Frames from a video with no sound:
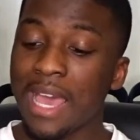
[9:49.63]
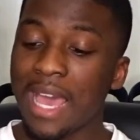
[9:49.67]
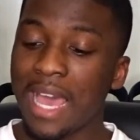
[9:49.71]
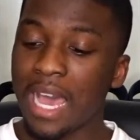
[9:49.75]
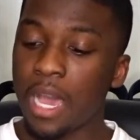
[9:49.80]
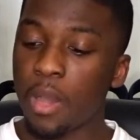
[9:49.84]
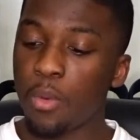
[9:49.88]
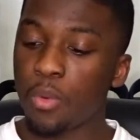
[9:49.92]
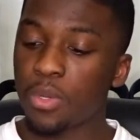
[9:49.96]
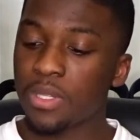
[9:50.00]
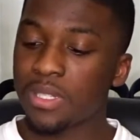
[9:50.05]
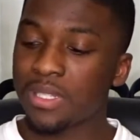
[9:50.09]

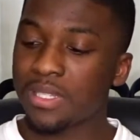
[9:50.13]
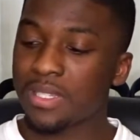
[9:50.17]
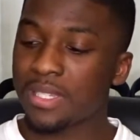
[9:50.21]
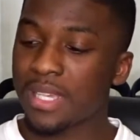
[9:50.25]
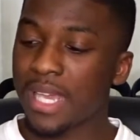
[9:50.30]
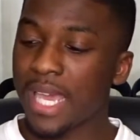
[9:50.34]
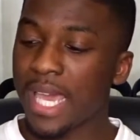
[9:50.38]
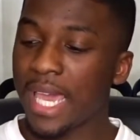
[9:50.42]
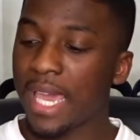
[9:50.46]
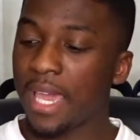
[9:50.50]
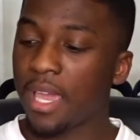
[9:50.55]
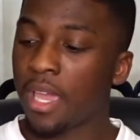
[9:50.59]
I would
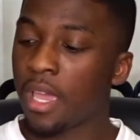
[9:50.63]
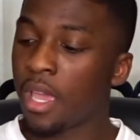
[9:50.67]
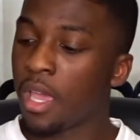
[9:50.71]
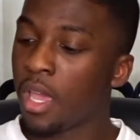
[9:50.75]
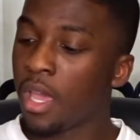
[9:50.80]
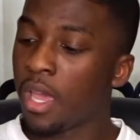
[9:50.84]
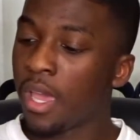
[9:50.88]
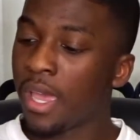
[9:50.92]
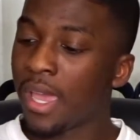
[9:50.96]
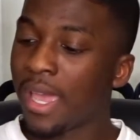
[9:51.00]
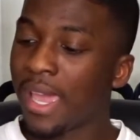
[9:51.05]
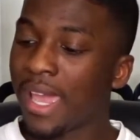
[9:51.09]
say
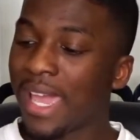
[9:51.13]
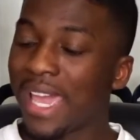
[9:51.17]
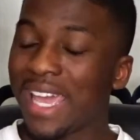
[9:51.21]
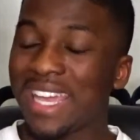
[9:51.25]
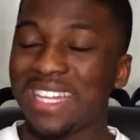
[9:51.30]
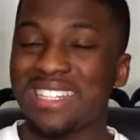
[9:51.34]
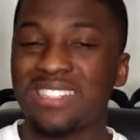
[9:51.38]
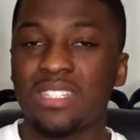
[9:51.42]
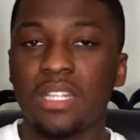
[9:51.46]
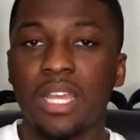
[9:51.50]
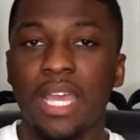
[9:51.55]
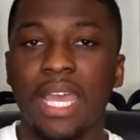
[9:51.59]

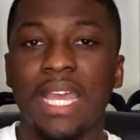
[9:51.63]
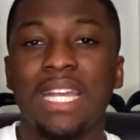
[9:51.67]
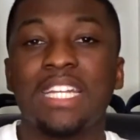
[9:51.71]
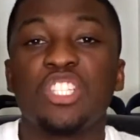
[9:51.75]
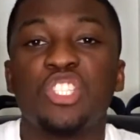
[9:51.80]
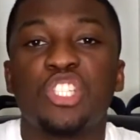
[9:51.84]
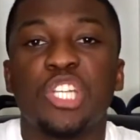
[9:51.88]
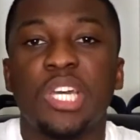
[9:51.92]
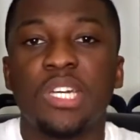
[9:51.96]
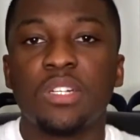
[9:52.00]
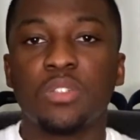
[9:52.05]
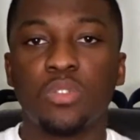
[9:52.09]
in
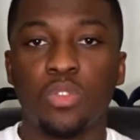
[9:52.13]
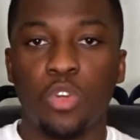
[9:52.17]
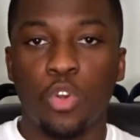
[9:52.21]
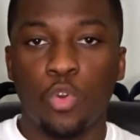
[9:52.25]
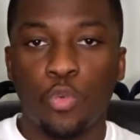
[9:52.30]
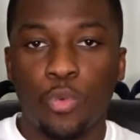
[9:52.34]
general,